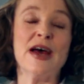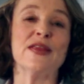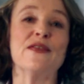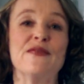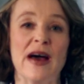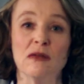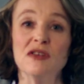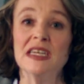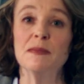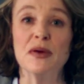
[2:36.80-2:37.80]
The
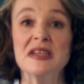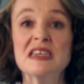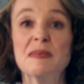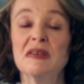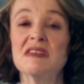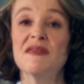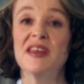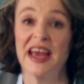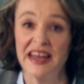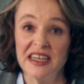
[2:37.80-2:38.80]
founding principles of
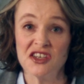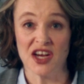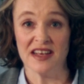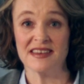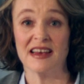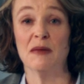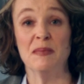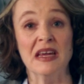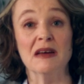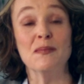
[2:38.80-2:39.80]
the NHS are
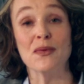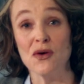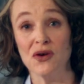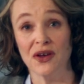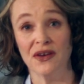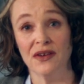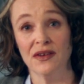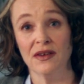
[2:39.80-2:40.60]
being broken.